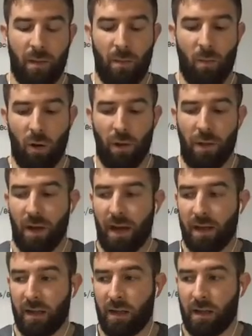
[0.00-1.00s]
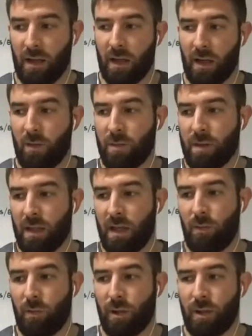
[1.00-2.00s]
One thing I did hear him
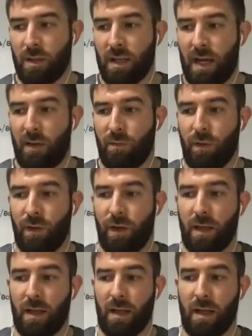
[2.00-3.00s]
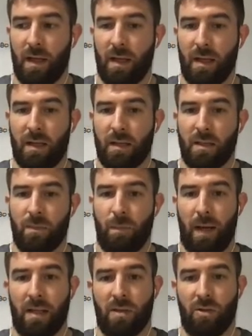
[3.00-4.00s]
say was everything is
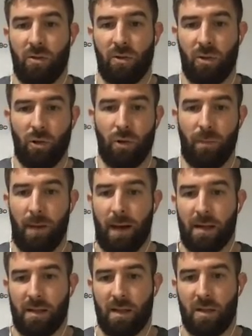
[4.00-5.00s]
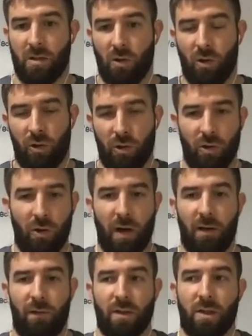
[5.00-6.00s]
based on your maxes or your effort.